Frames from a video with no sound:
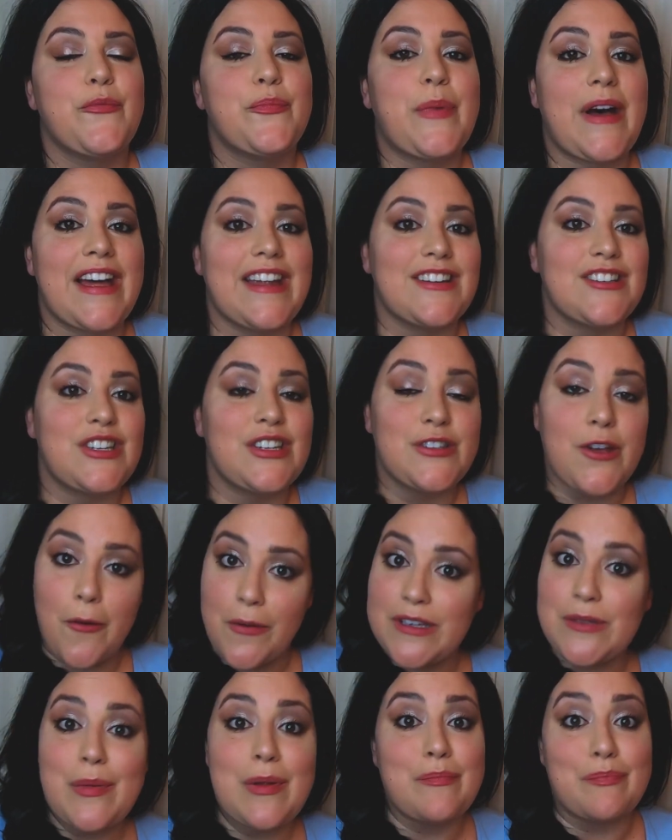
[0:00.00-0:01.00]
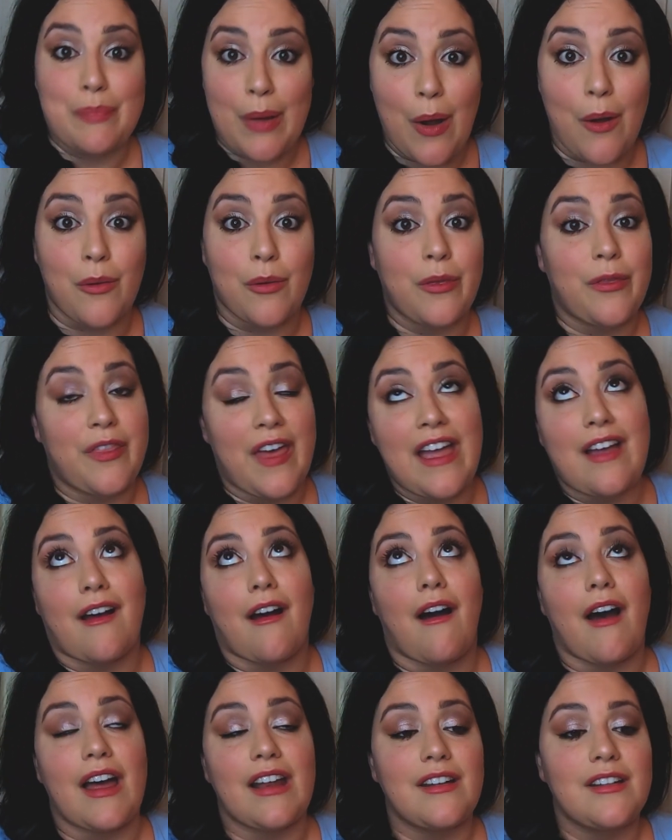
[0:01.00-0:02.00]
But she's always been both. Thank
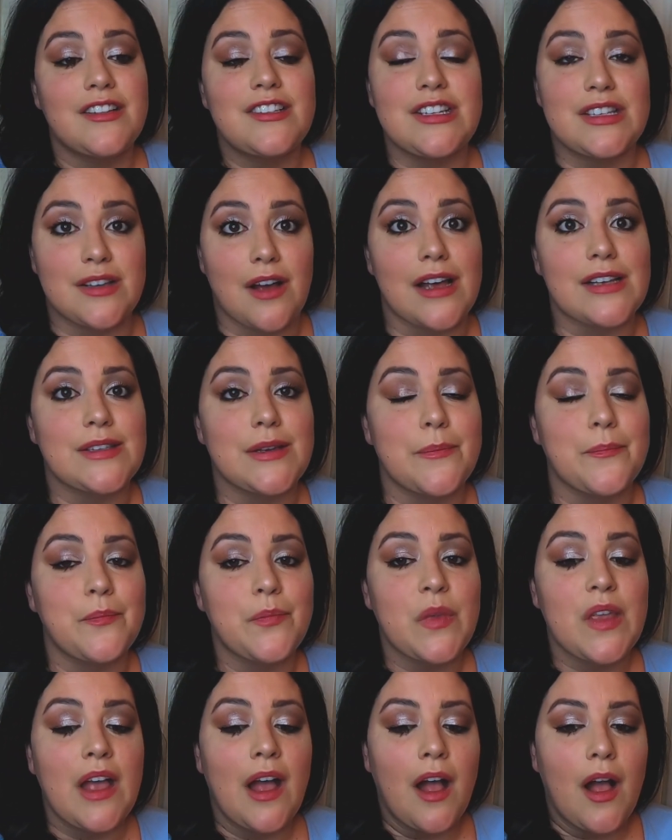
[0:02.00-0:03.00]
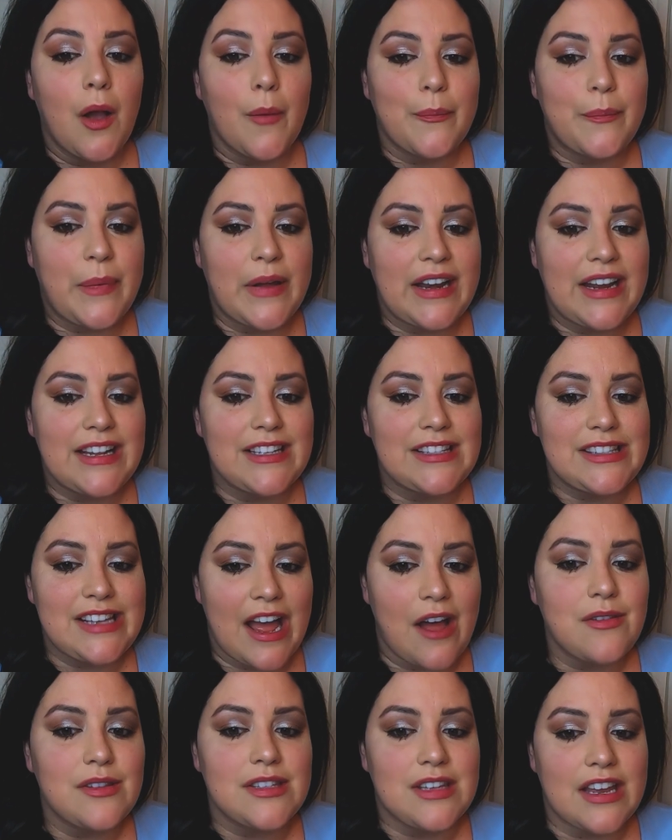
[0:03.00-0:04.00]
God. She's awesome. But it
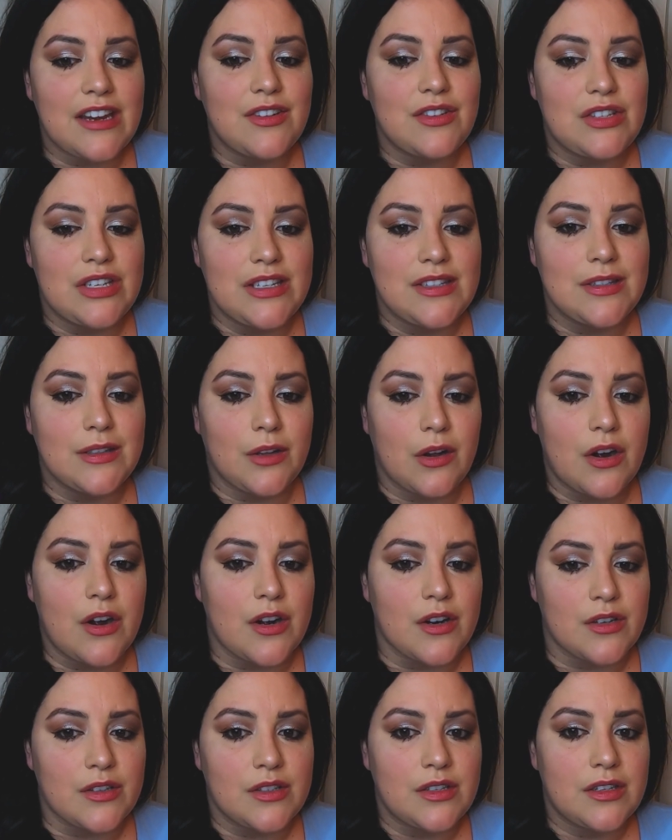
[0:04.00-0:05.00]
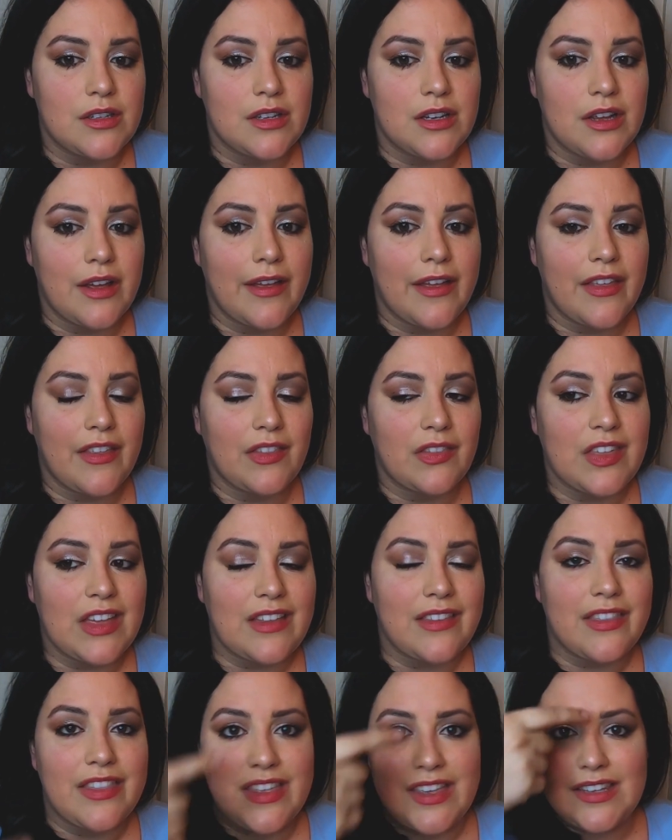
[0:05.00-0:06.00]
sounds like she's learned
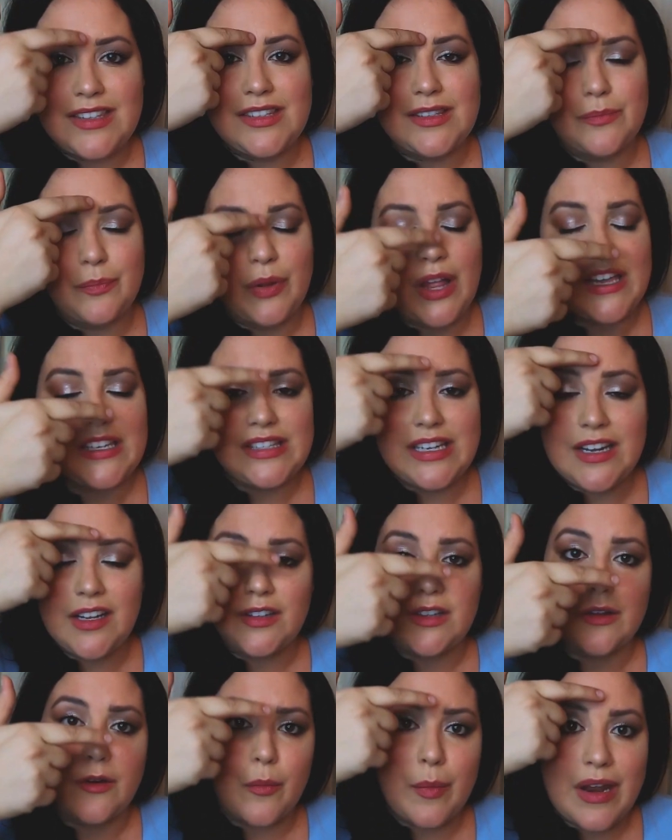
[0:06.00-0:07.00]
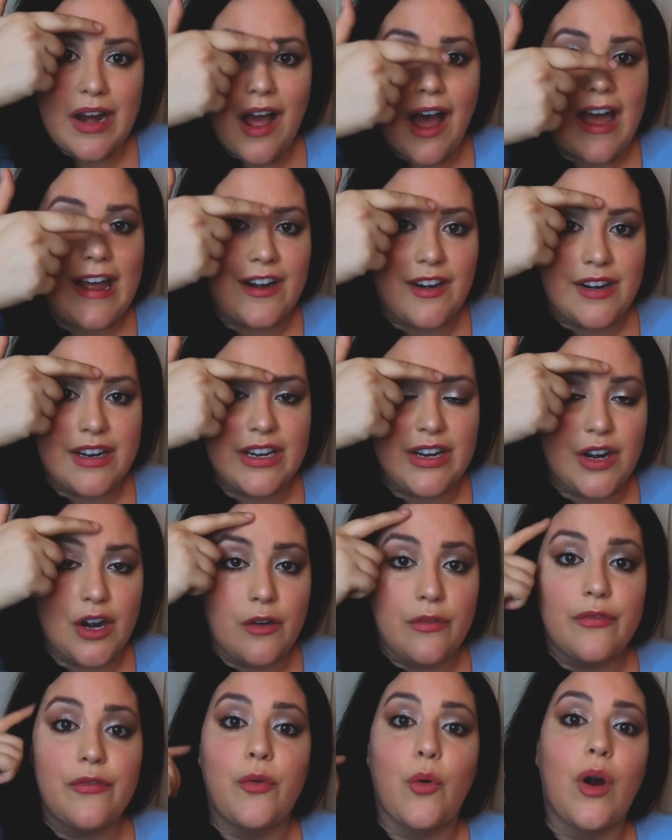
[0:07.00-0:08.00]
that this placing a little bit higher here
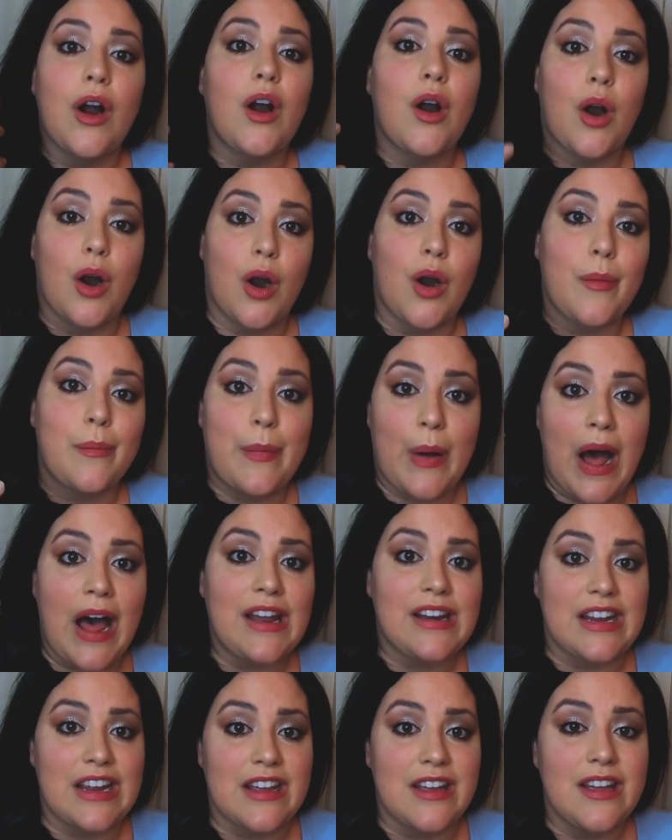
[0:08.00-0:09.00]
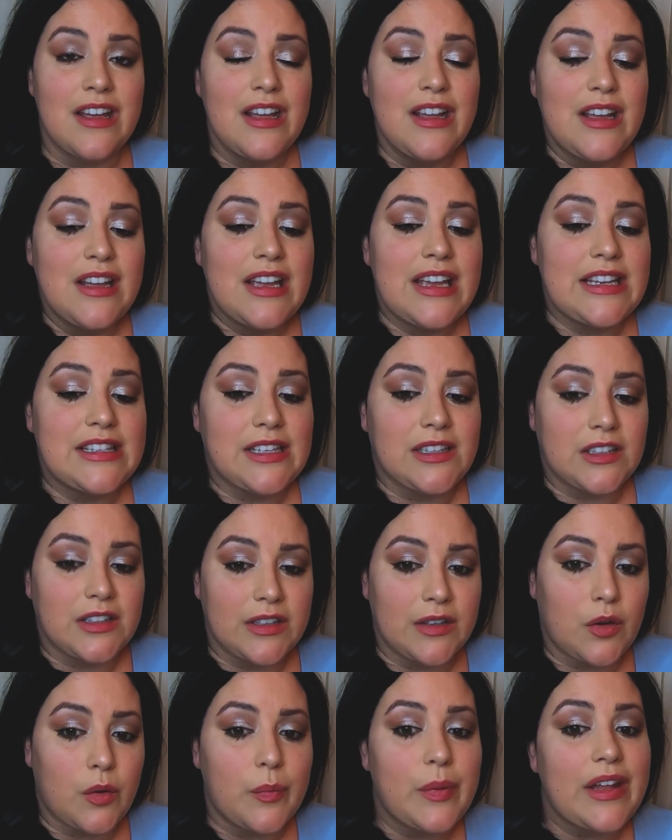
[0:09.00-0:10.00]
for her body is a
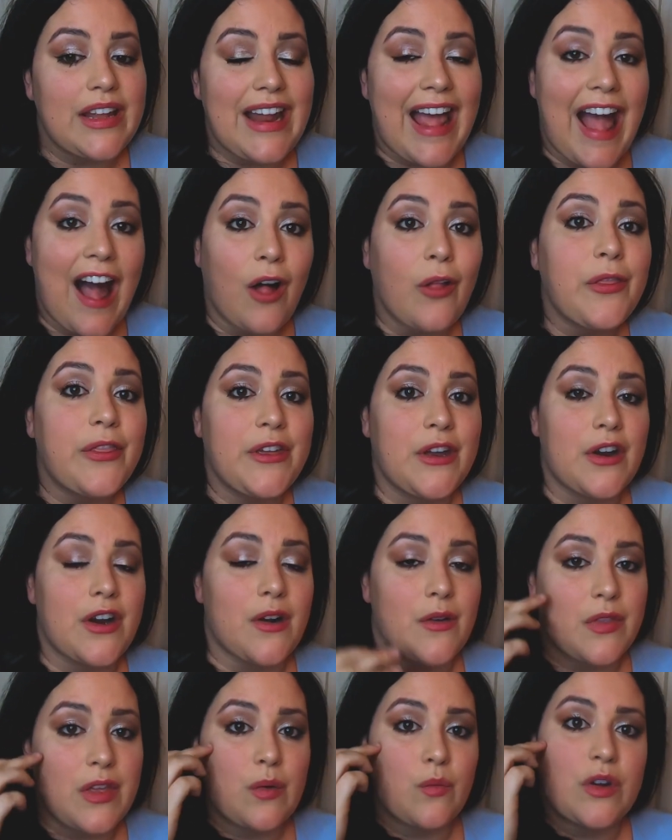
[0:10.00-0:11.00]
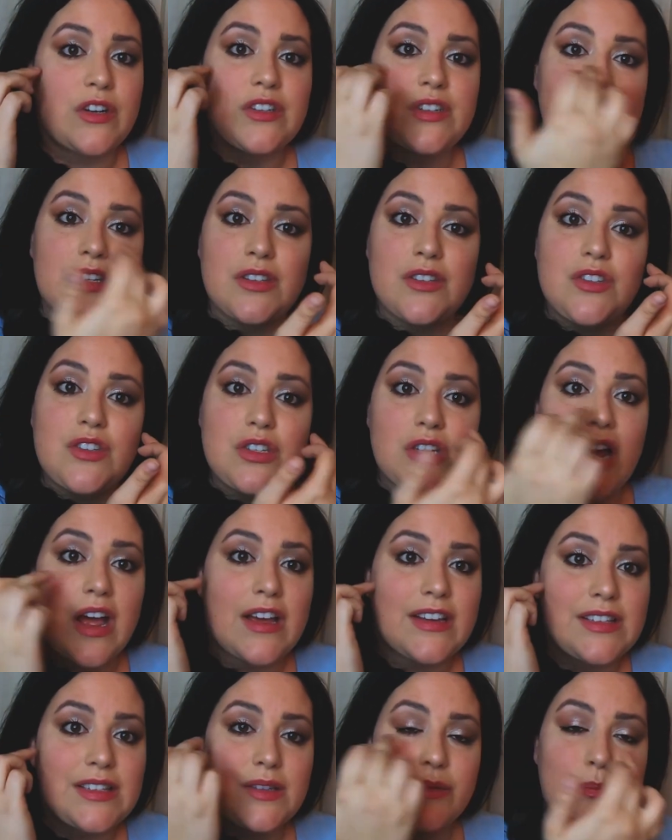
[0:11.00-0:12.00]
little bit healthier than when she's
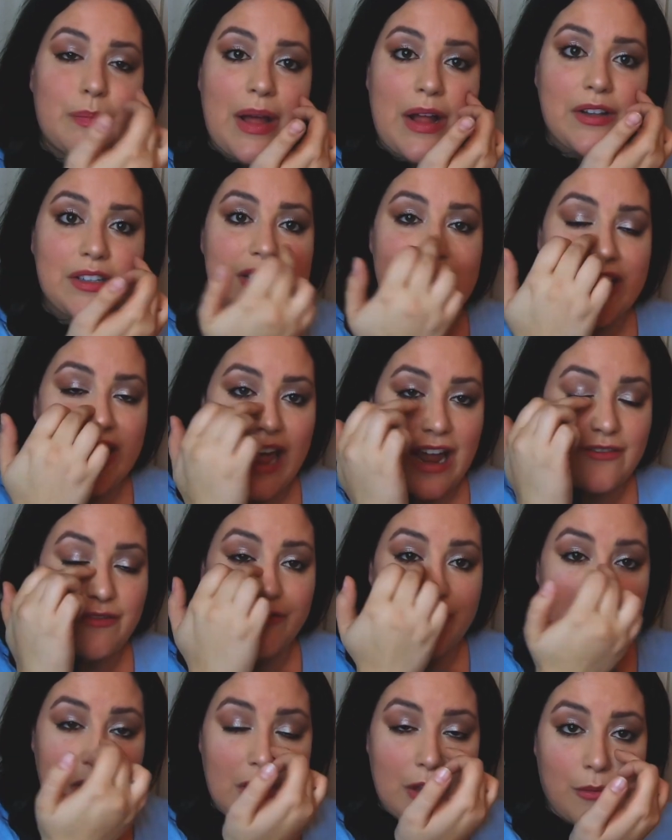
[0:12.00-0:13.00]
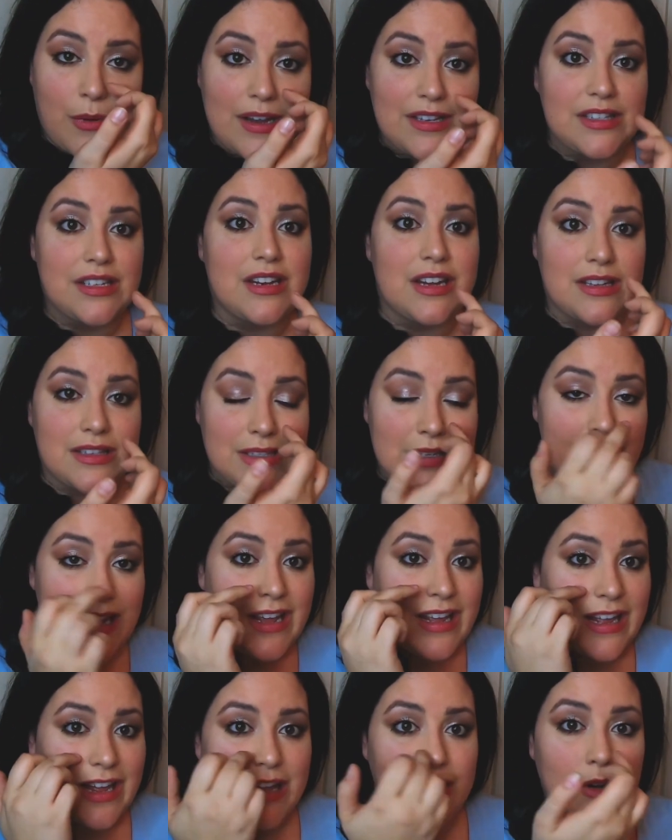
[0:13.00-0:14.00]
just belting and feeling resonance
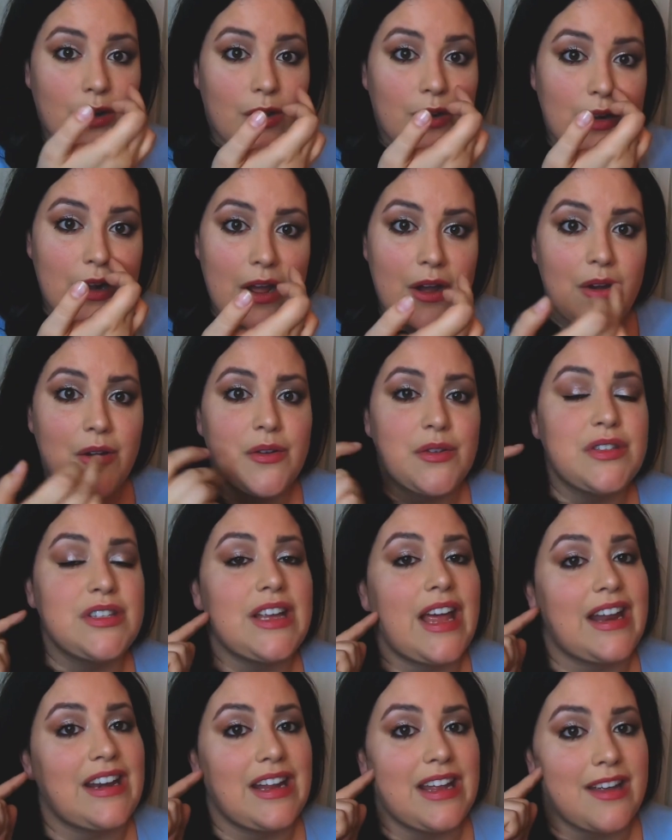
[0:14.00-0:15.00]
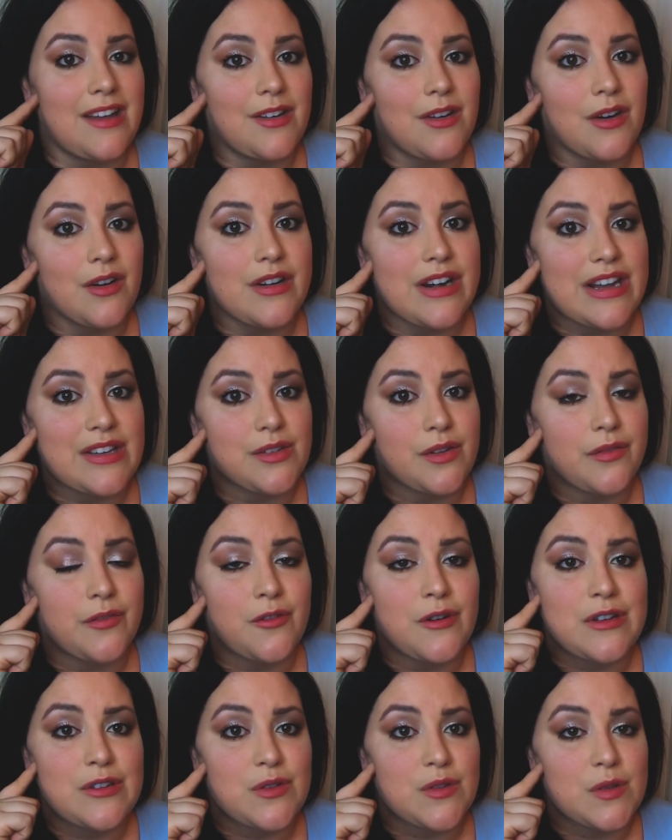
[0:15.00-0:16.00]
in her nose and in her
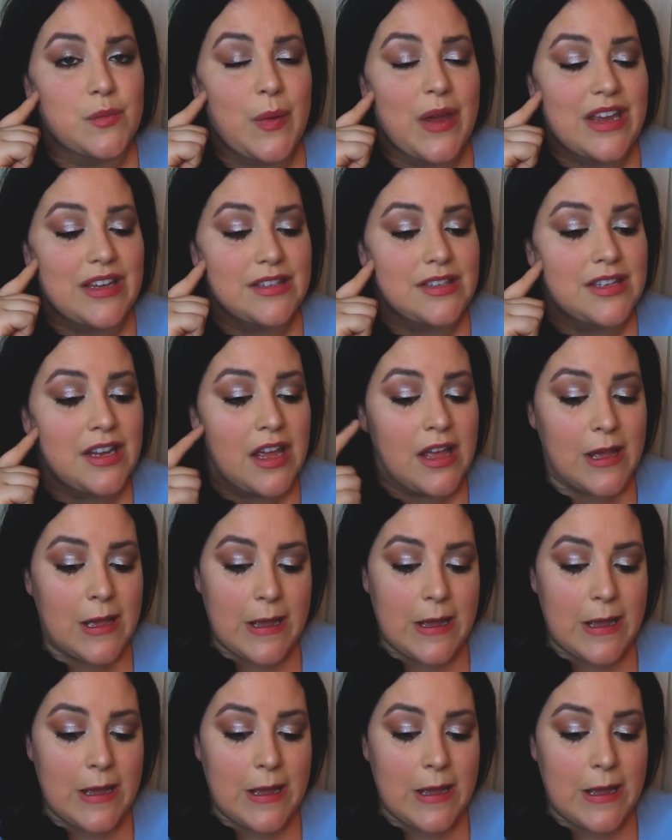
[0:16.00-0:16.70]
nasopharyngeal space.